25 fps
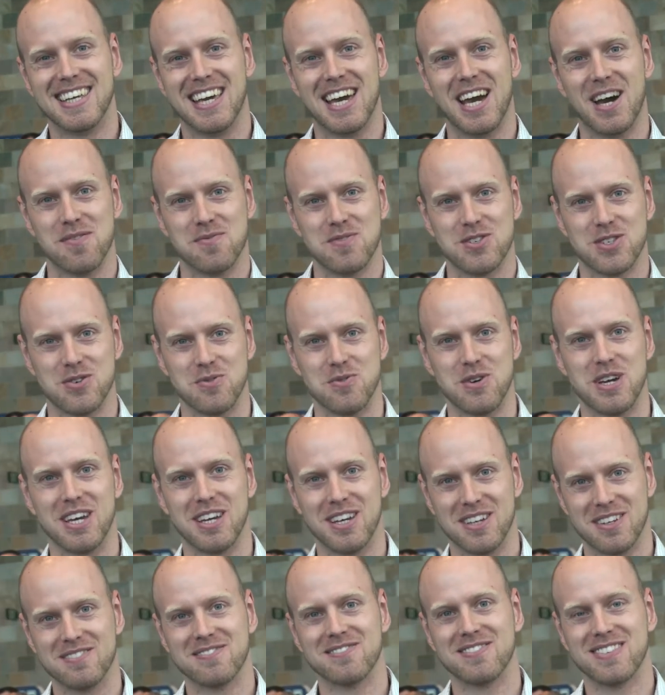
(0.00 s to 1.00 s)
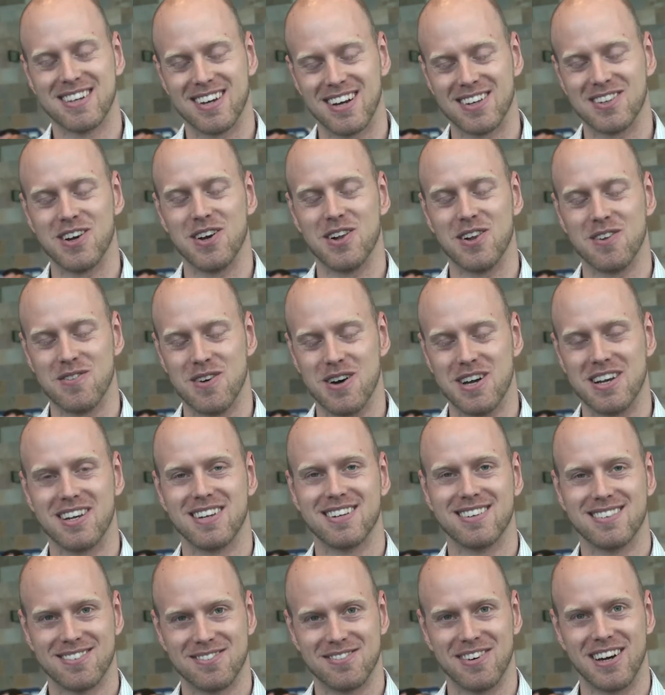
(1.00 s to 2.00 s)
yeah, so we got hold of
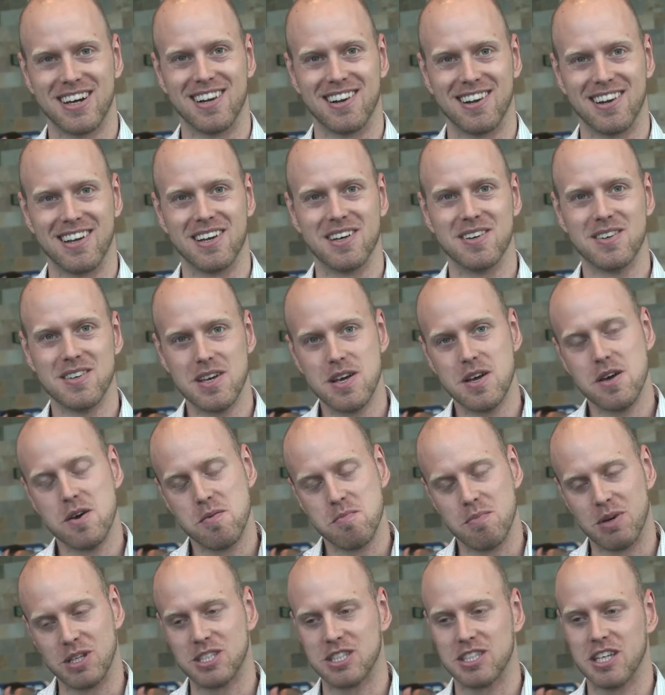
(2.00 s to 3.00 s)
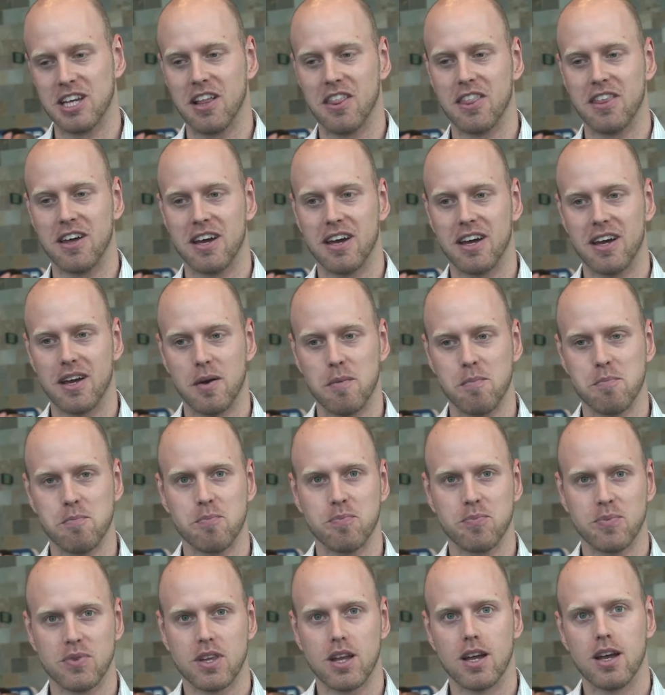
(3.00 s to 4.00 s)
one finally. But still,
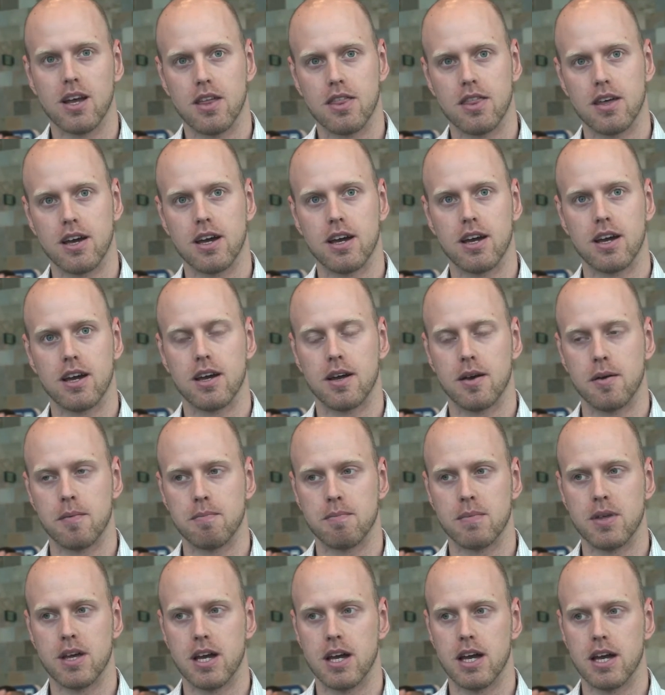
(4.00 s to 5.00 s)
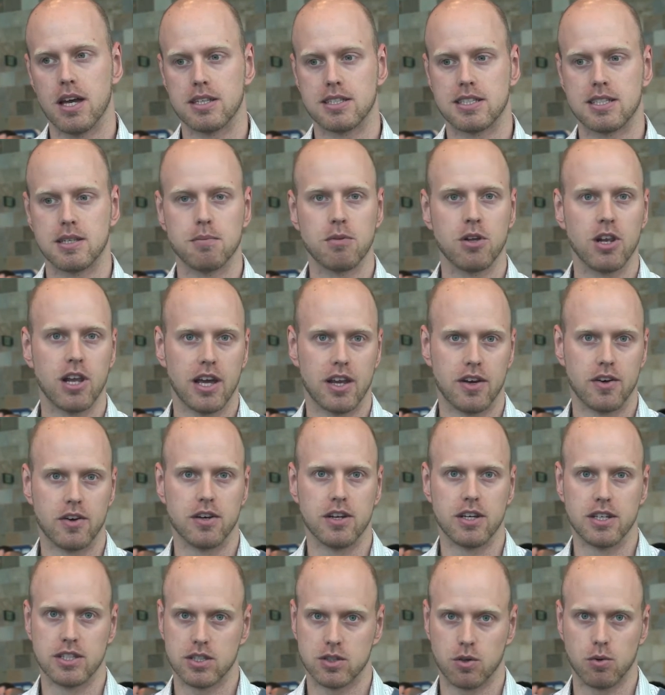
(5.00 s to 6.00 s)
the
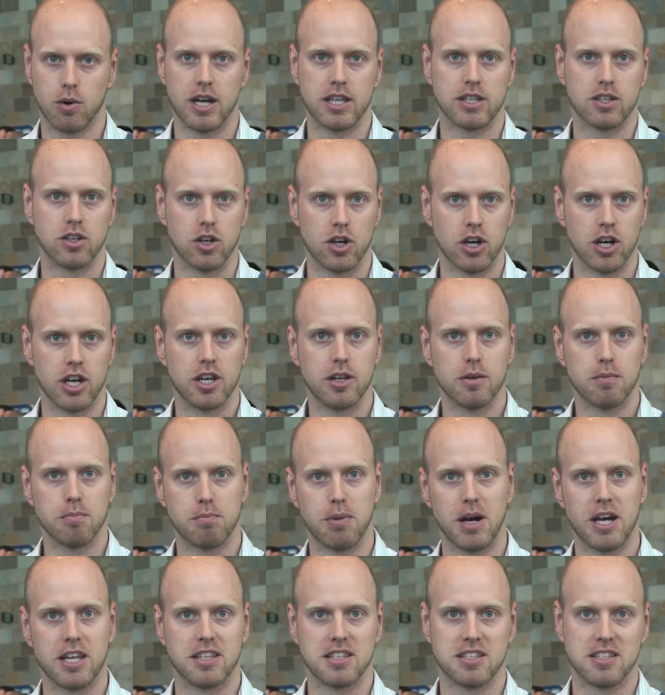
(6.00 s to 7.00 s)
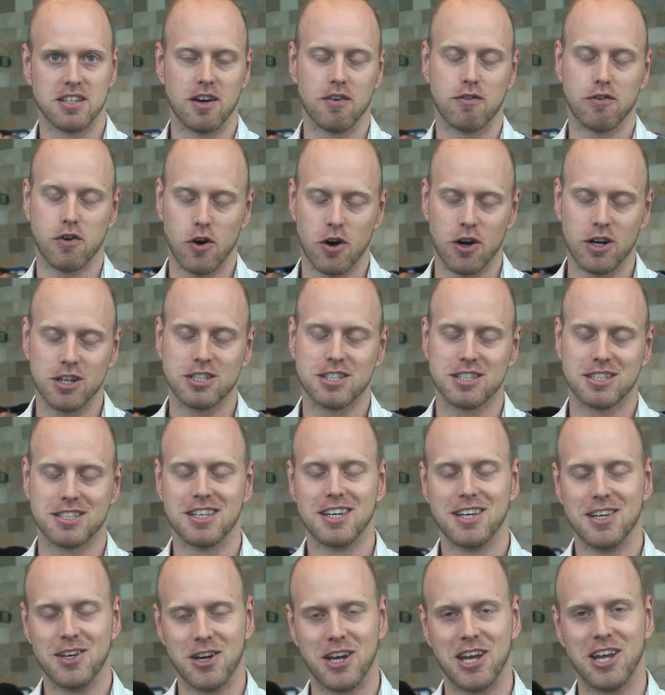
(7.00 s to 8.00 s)
simulator is quite good. But of course,
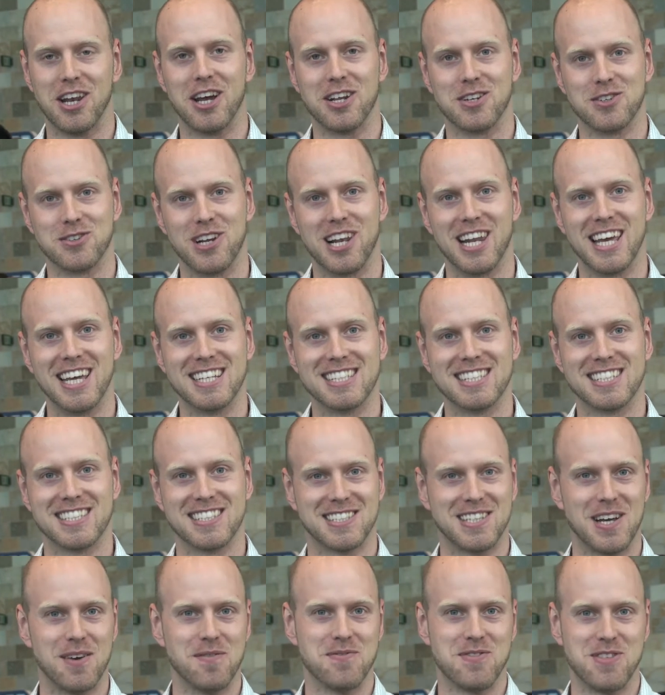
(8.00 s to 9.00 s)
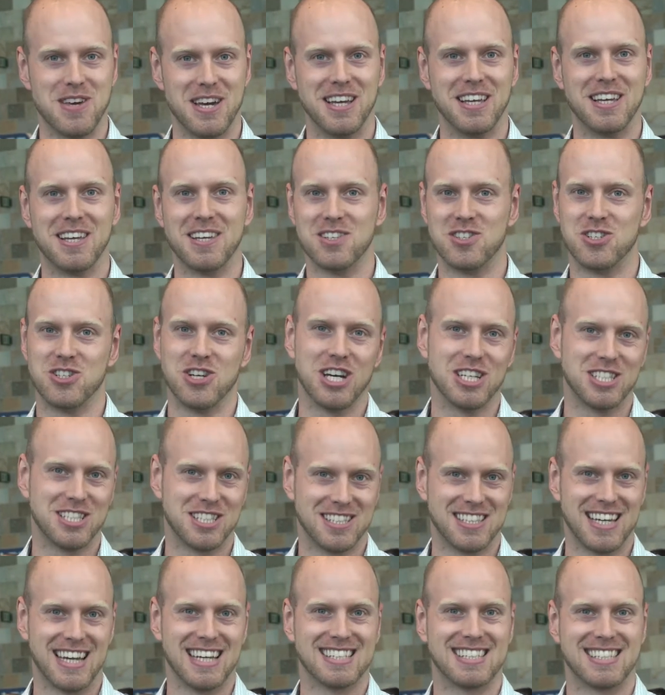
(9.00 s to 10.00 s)
you cannot release something
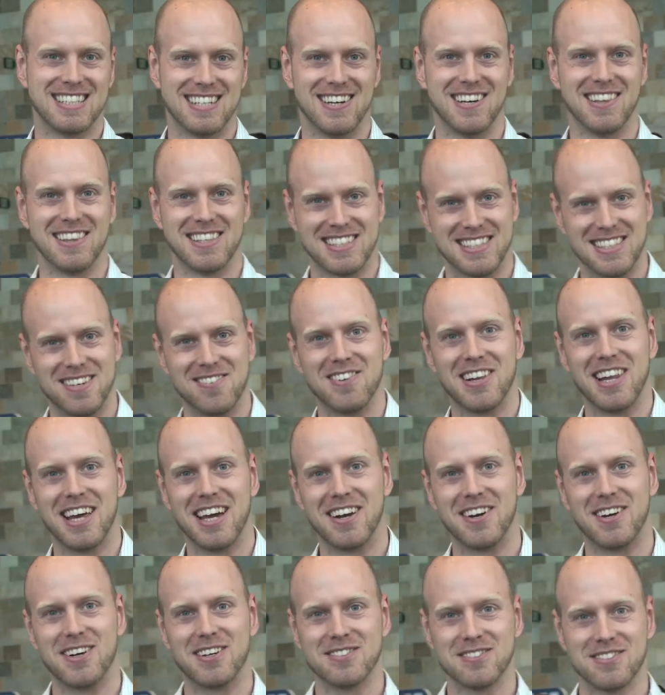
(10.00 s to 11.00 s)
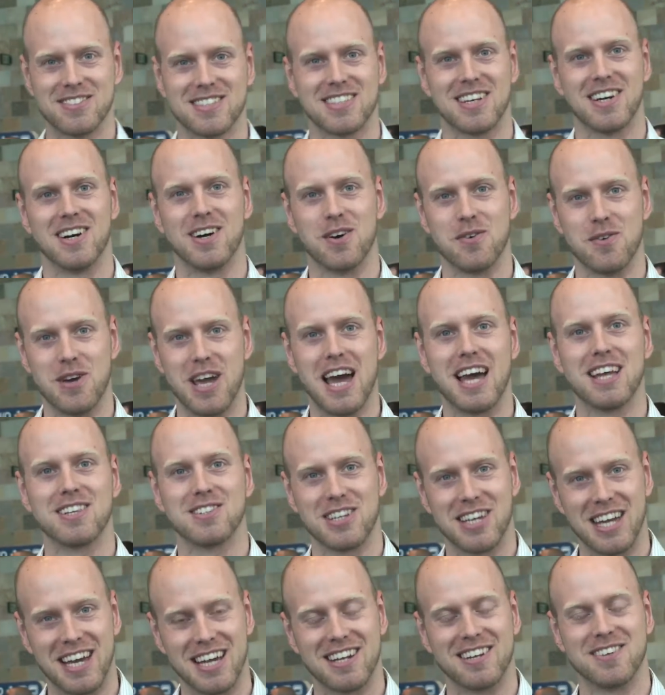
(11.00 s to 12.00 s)
just tested on the simulator, so we had
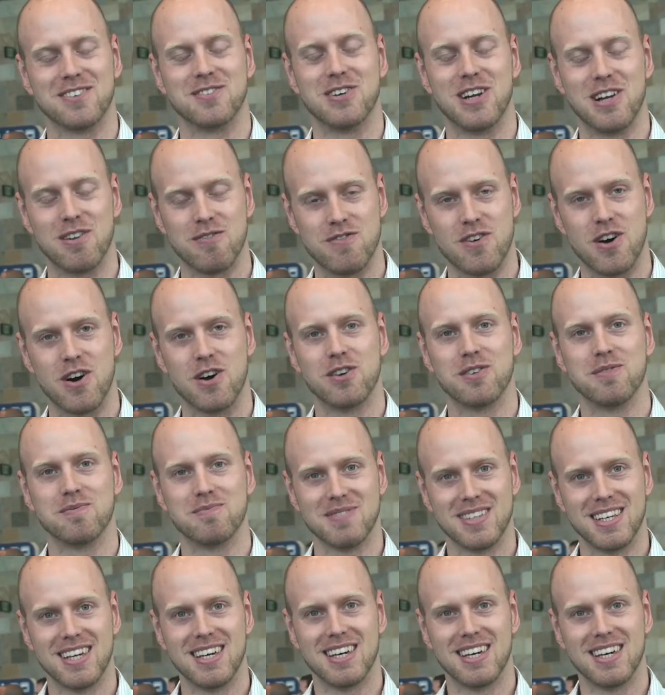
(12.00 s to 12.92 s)
to get a real phone.